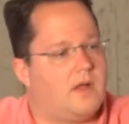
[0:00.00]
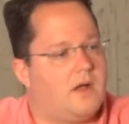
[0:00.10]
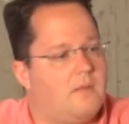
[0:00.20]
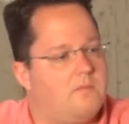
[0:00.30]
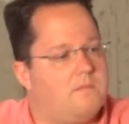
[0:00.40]

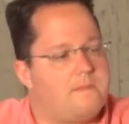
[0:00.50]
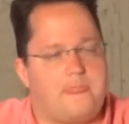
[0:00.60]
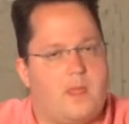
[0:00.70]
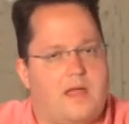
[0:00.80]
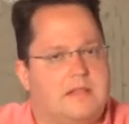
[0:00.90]

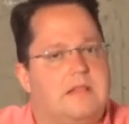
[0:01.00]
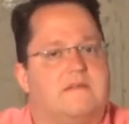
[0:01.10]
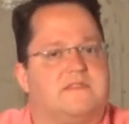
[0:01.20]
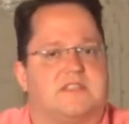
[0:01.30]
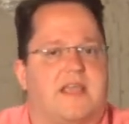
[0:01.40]
I
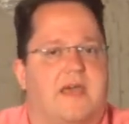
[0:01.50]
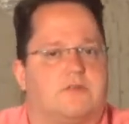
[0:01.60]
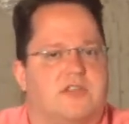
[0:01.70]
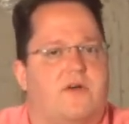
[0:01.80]
loved scanners.